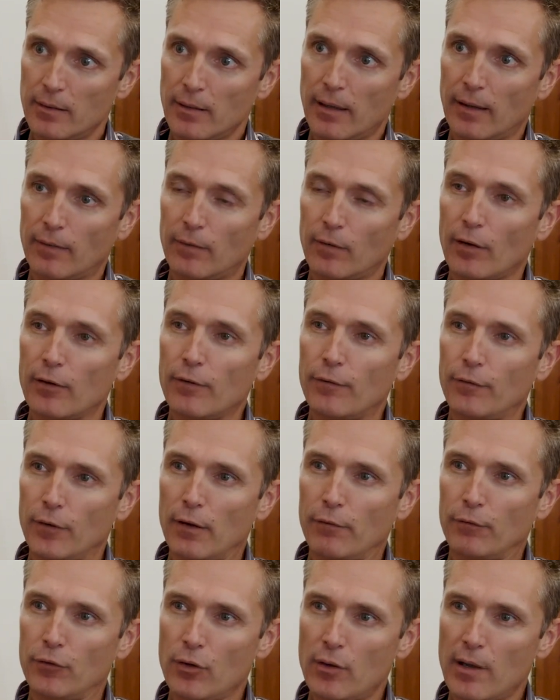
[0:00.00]
And so, if,
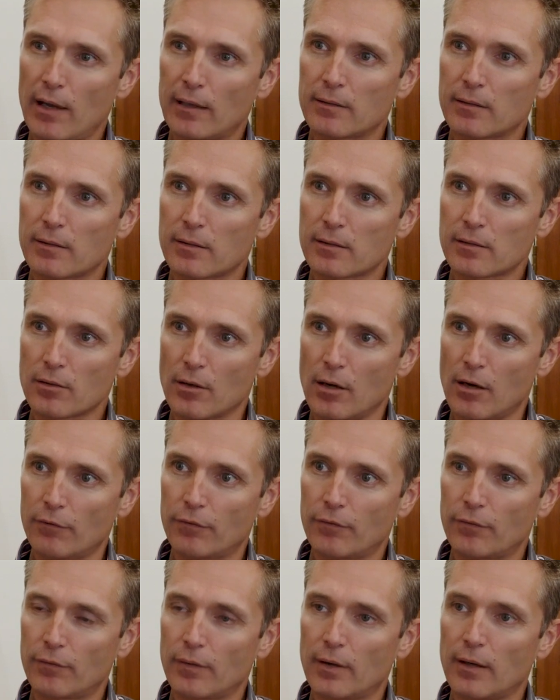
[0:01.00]
if you had
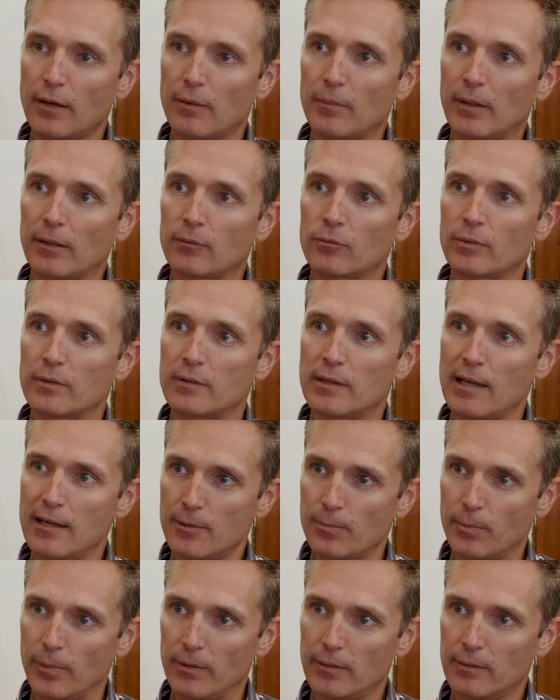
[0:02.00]
staff um, that were
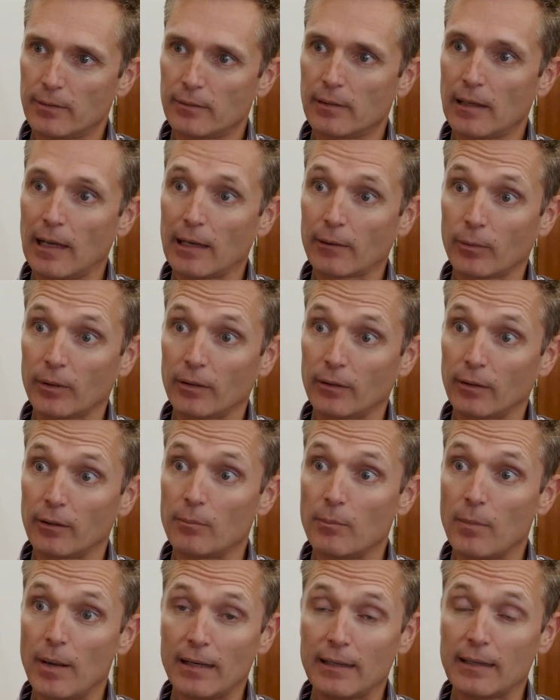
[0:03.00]
desperate, like we
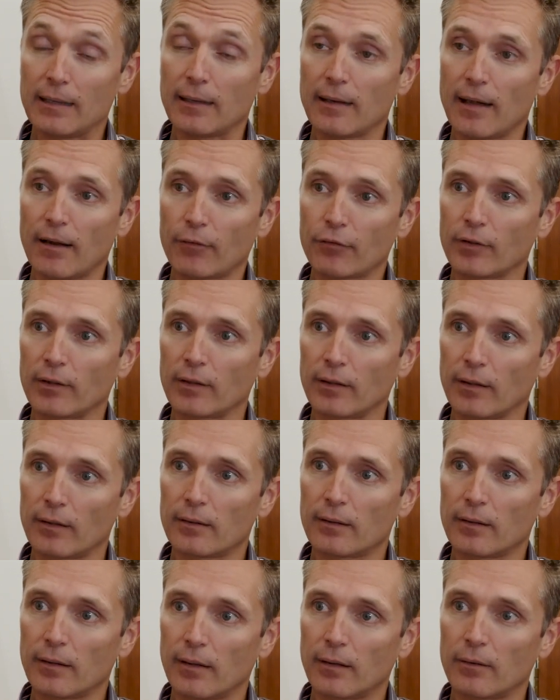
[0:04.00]
did many in Africa,
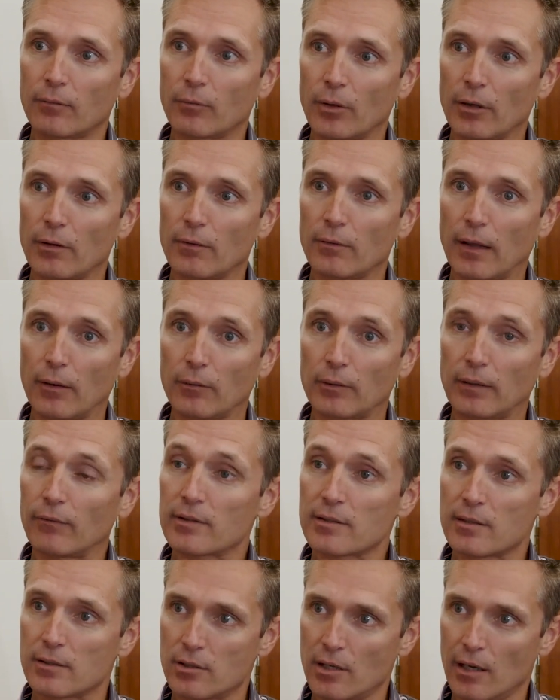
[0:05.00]
we, they would give
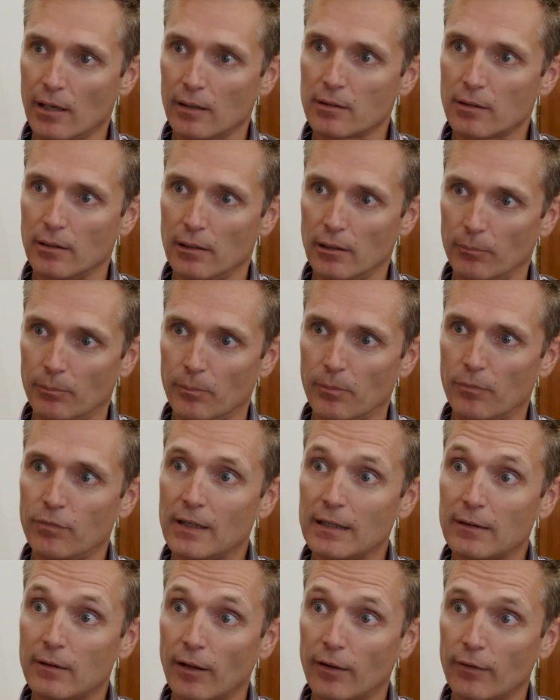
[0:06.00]
us a check to help
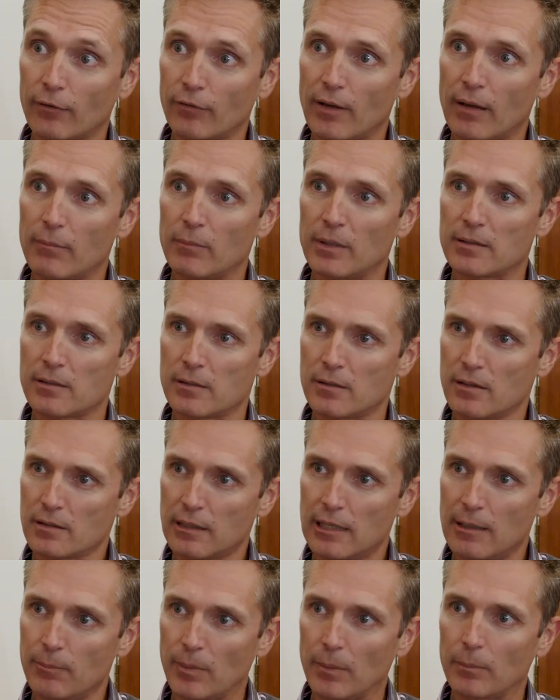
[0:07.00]
feed those families and
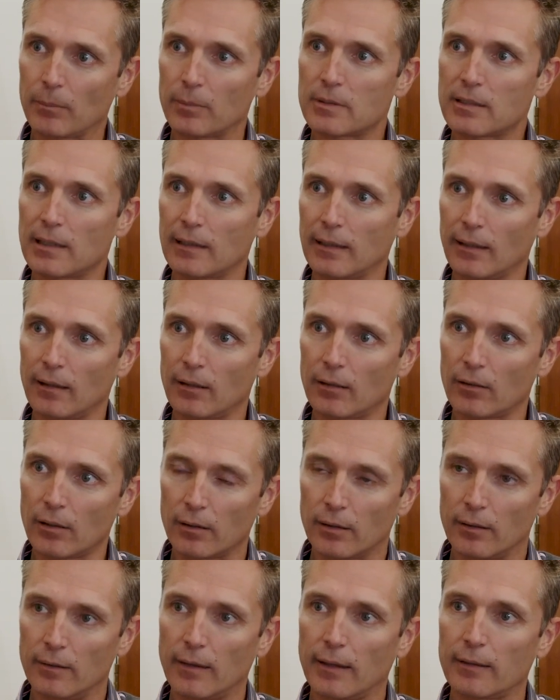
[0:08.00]
just keep them ticking
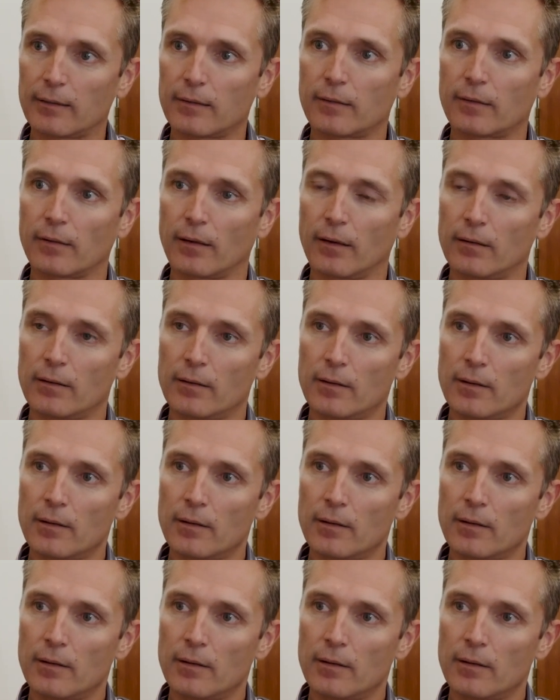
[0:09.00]
along in that. So,